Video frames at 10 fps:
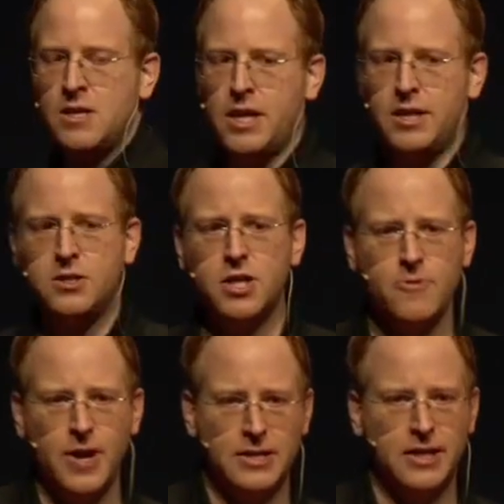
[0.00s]

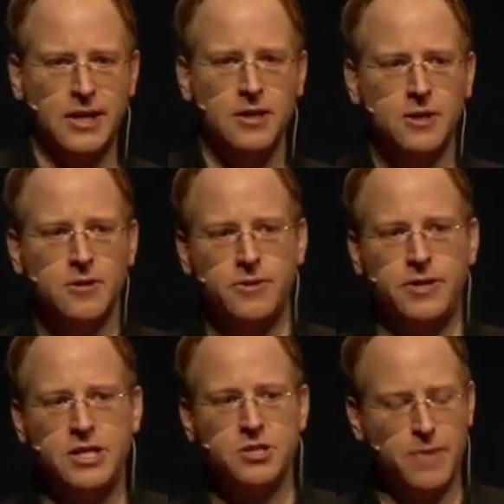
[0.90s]
Indirectly,
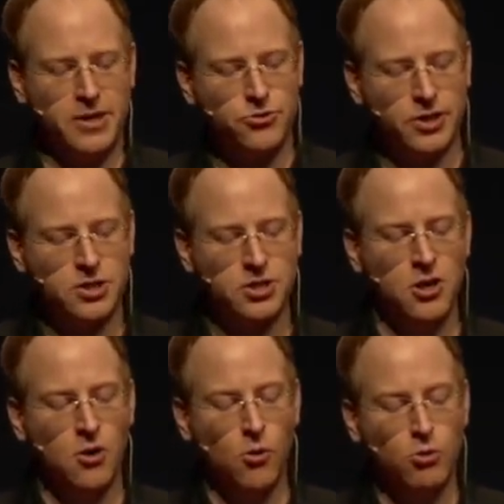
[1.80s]
these metrics
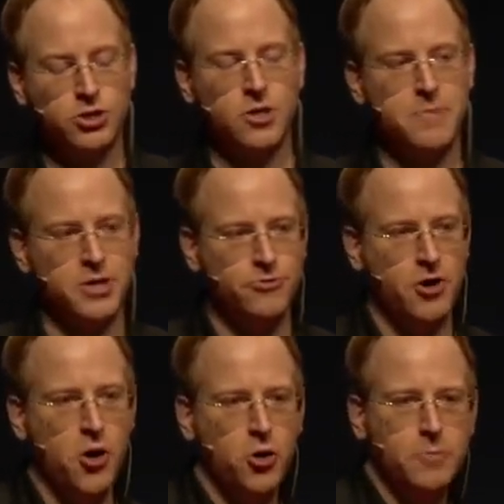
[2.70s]
also measure a
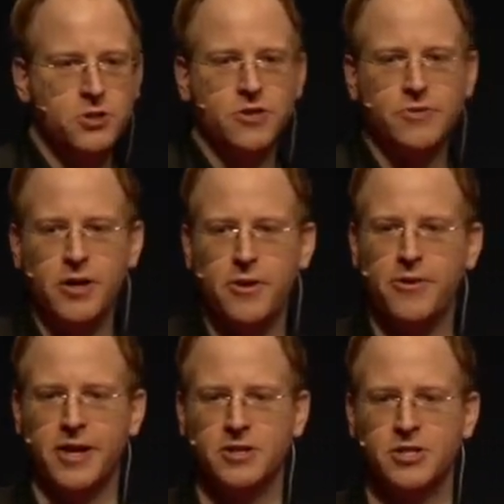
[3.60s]
whole bunch of other
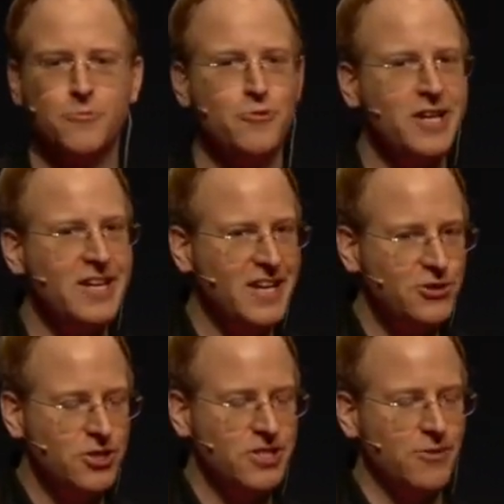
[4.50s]
things, some really
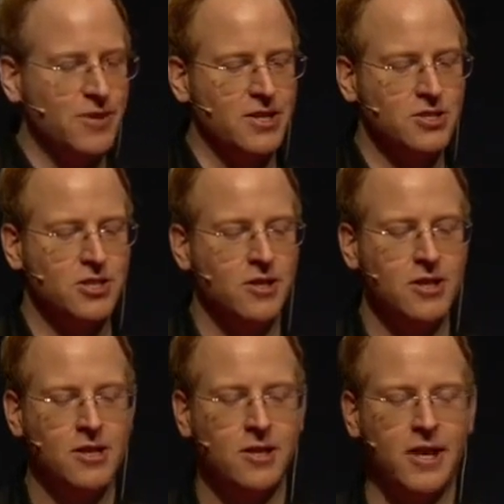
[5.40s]
interesting things,
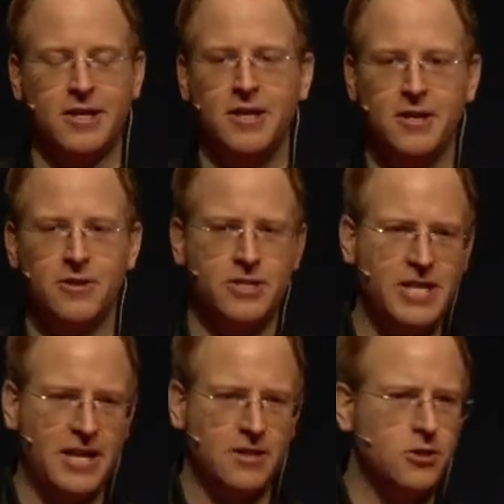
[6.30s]
like the
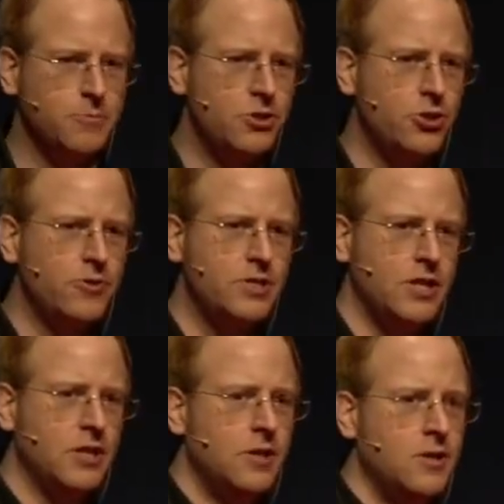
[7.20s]
technical maturity
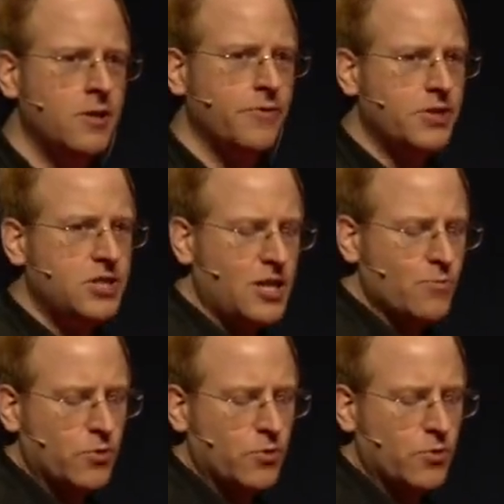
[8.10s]
of the team